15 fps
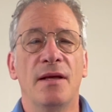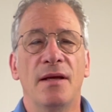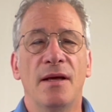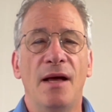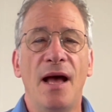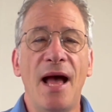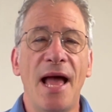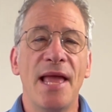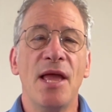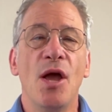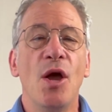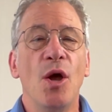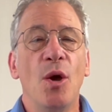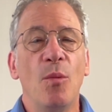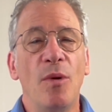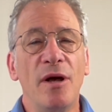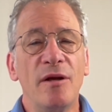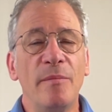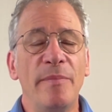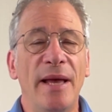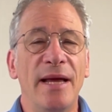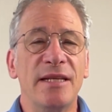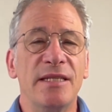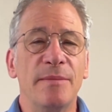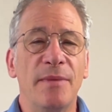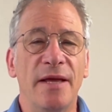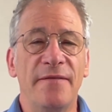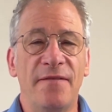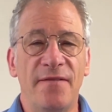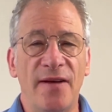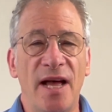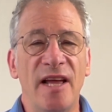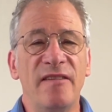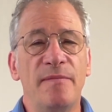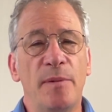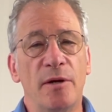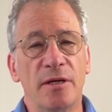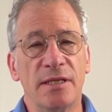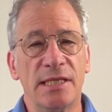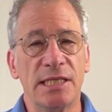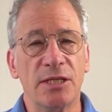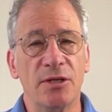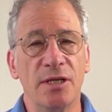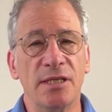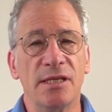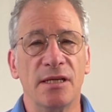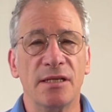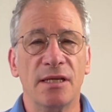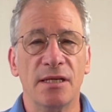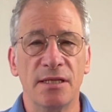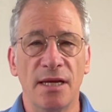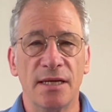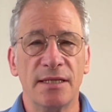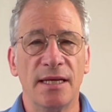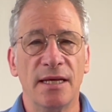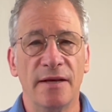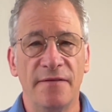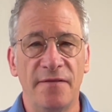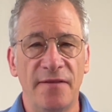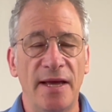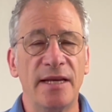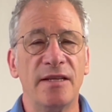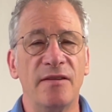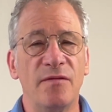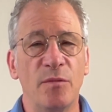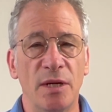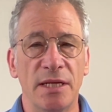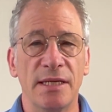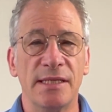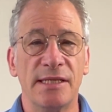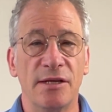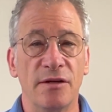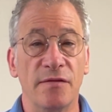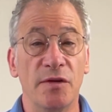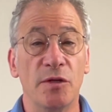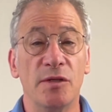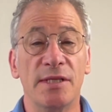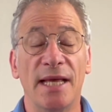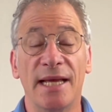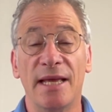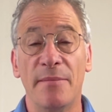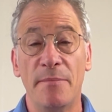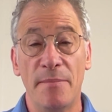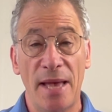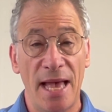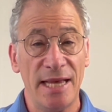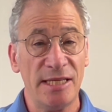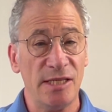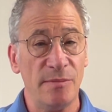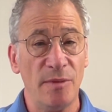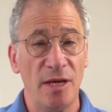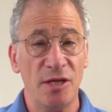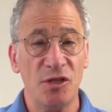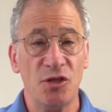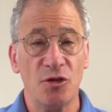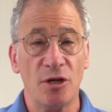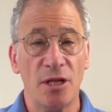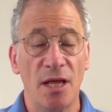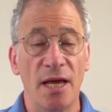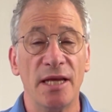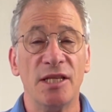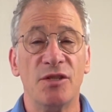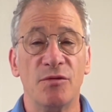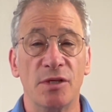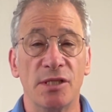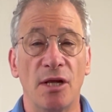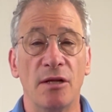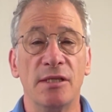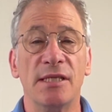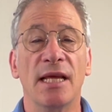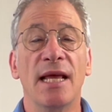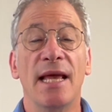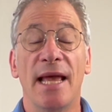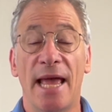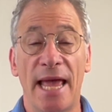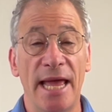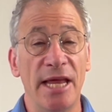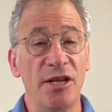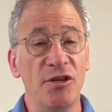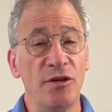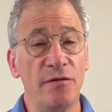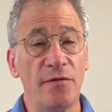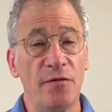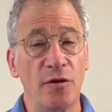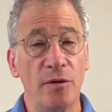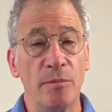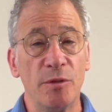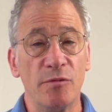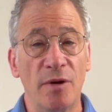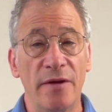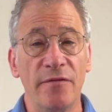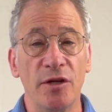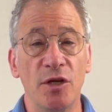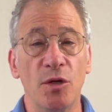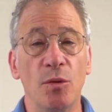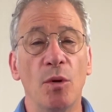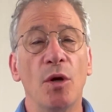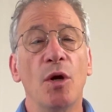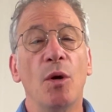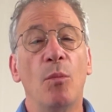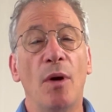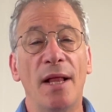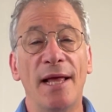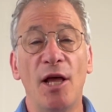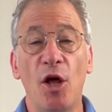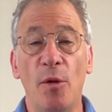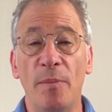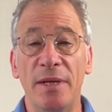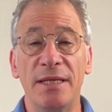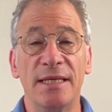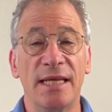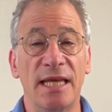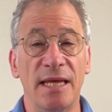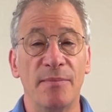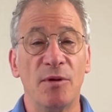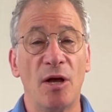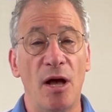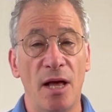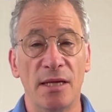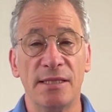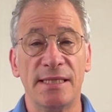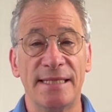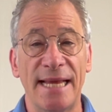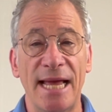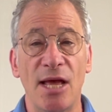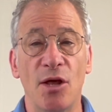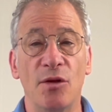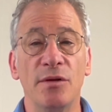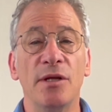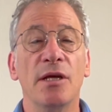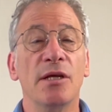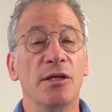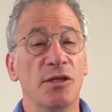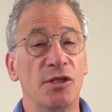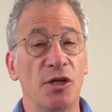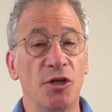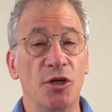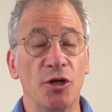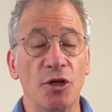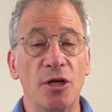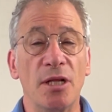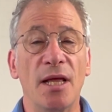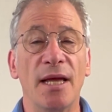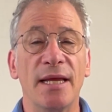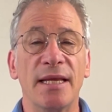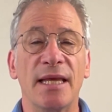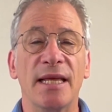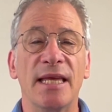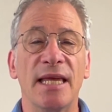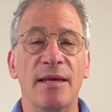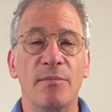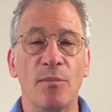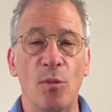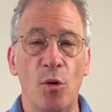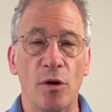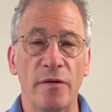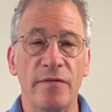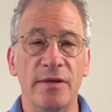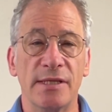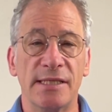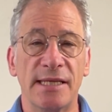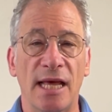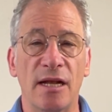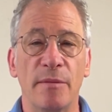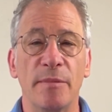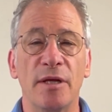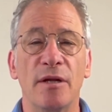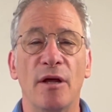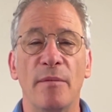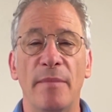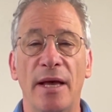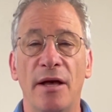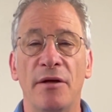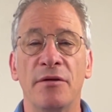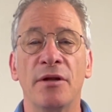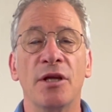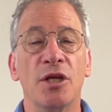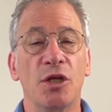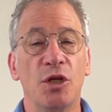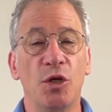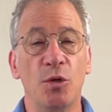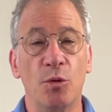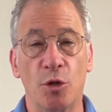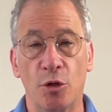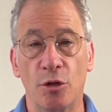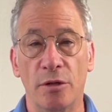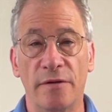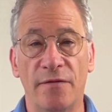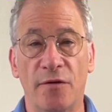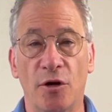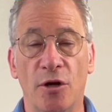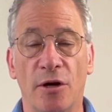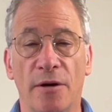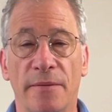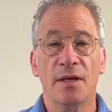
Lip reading: Hi, welcome back to my 5-part series on conducting effective witness interviews that can maximize your client's results and your firm's revenue while helping to keep costs down so your client can keep more of the settlement amount you earned for her.